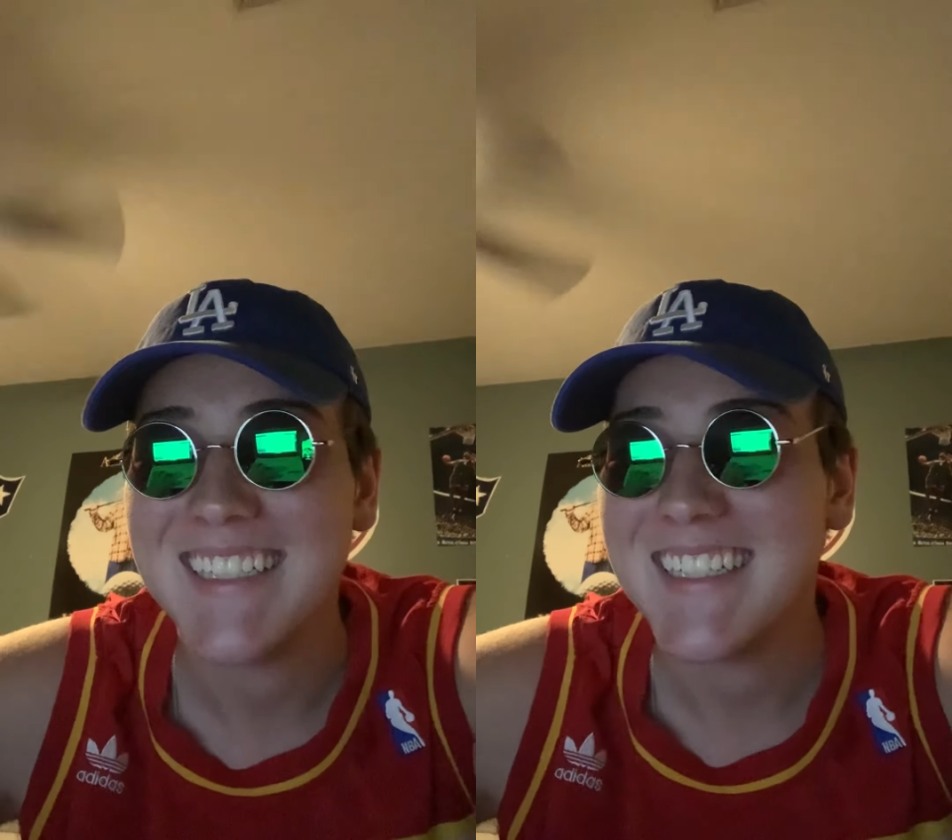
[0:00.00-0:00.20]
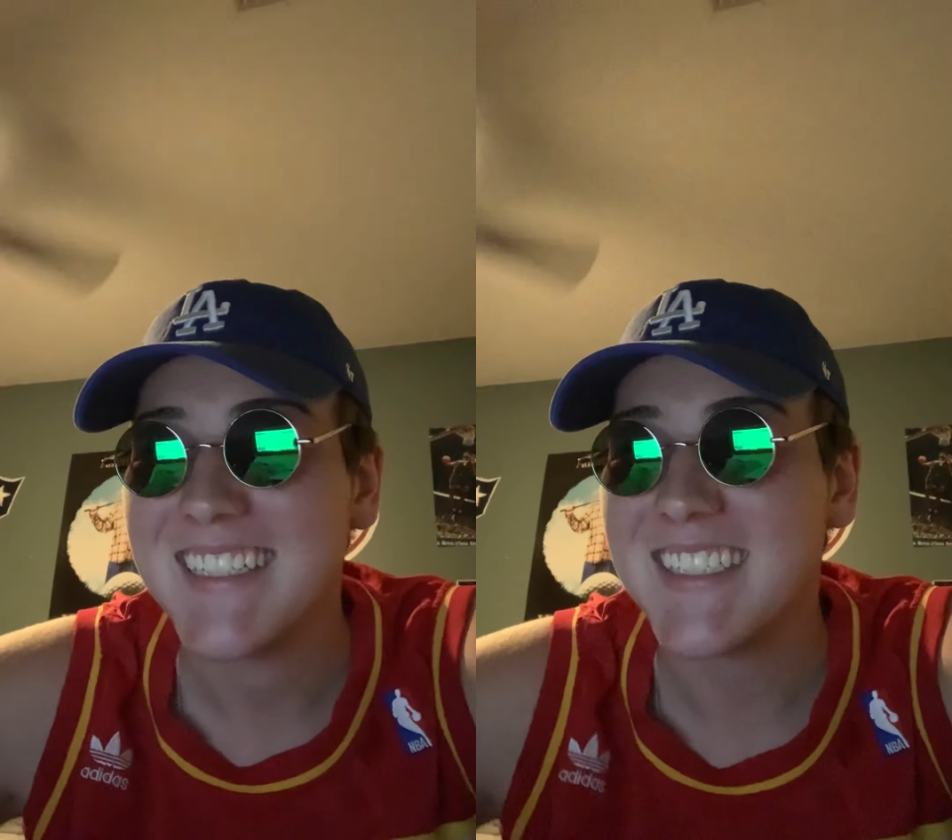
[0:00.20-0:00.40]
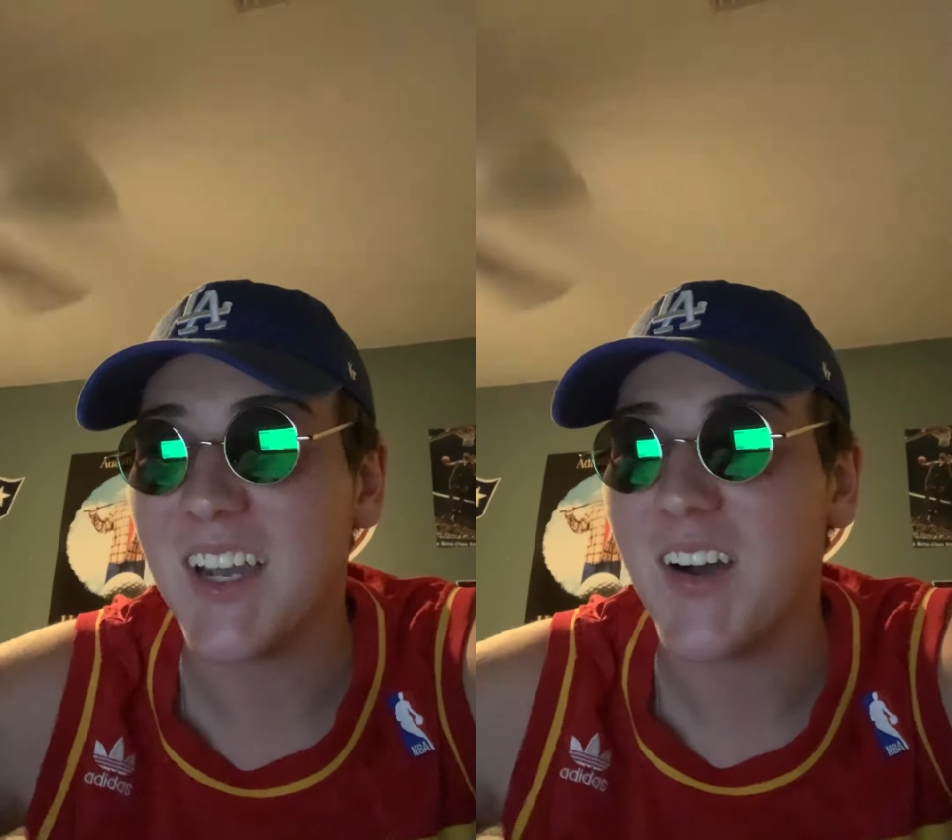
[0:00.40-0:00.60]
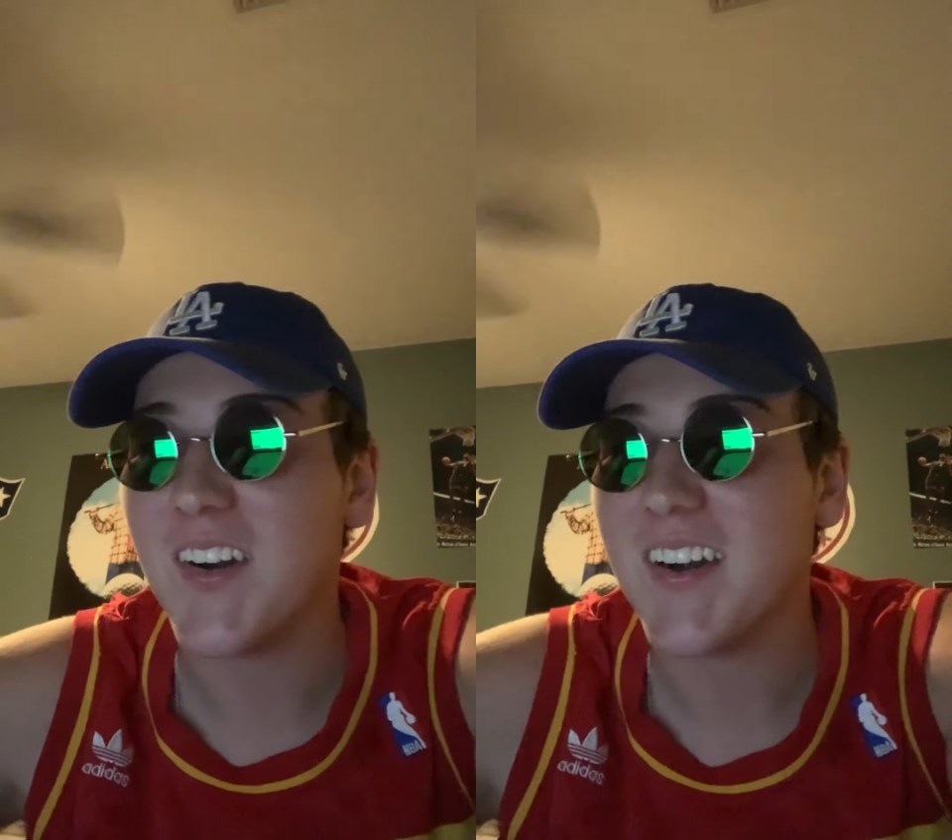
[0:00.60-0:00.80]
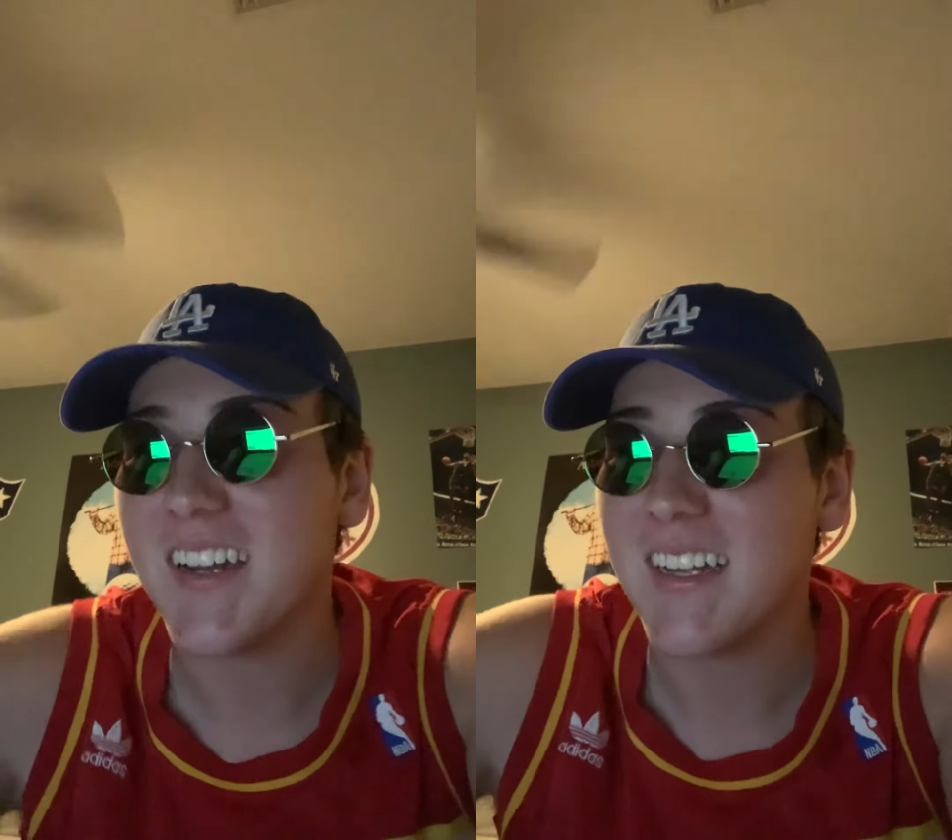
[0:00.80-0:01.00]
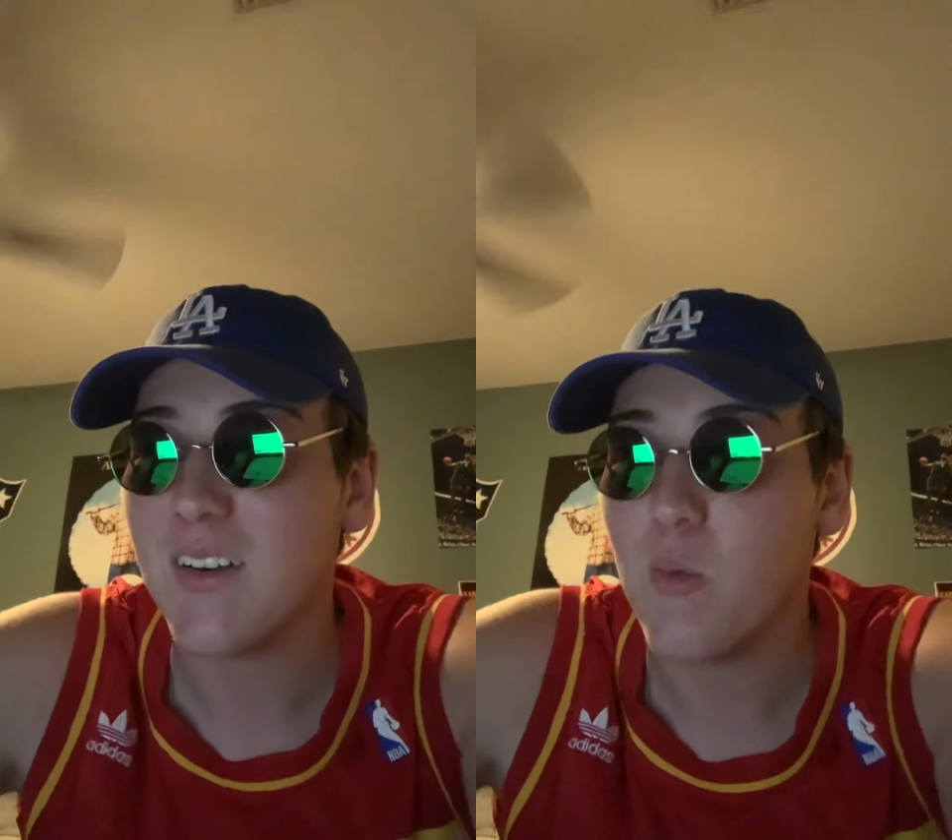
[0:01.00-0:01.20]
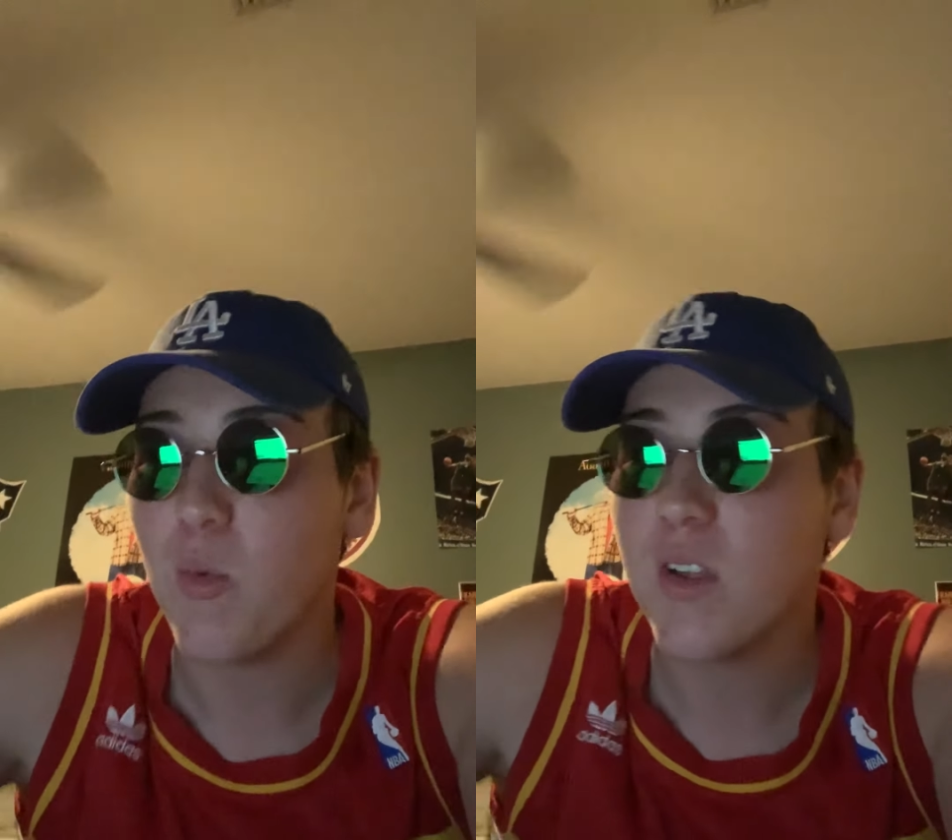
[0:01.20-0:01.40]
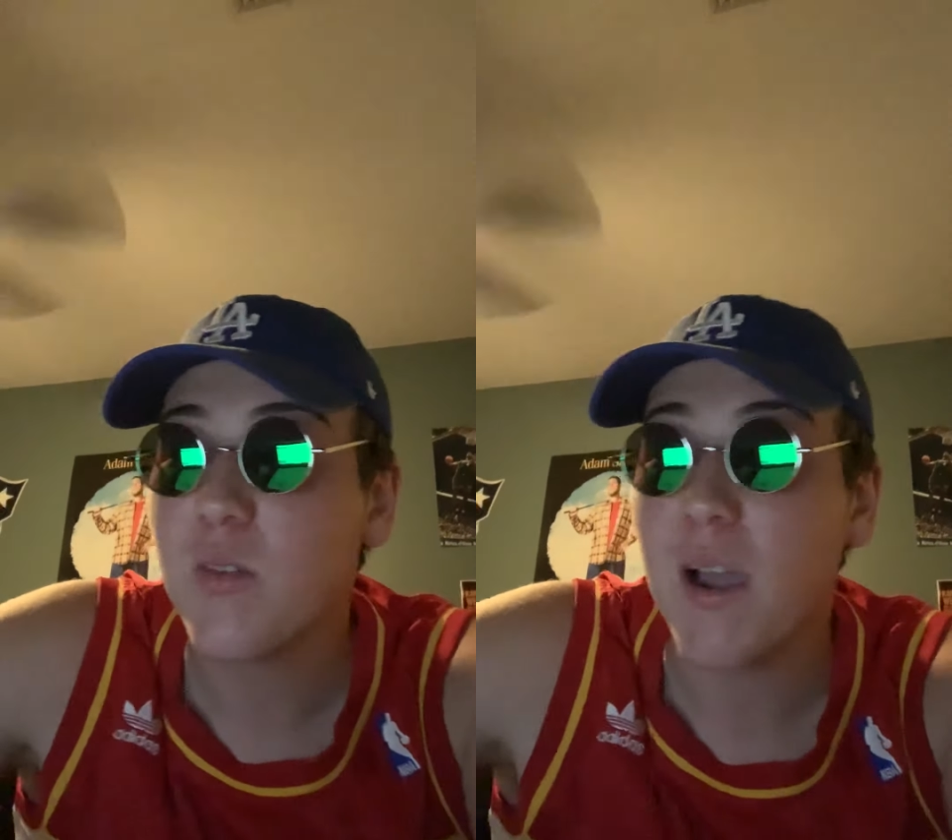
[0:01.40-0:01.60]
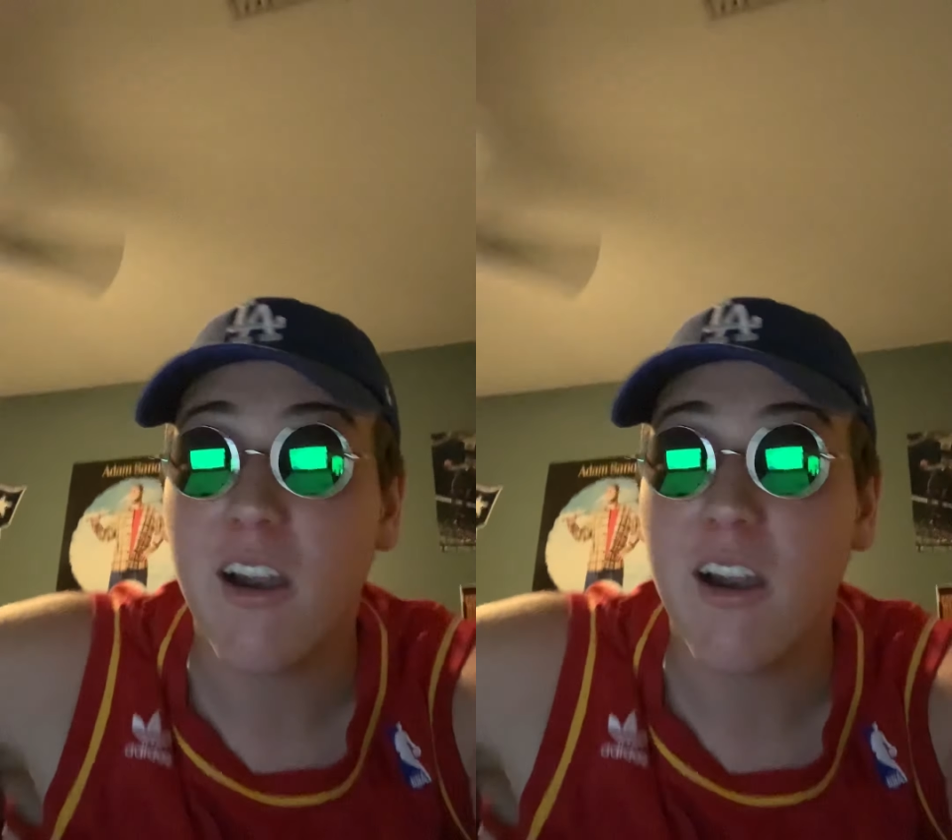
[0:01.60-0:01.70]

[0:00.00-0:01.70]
So what do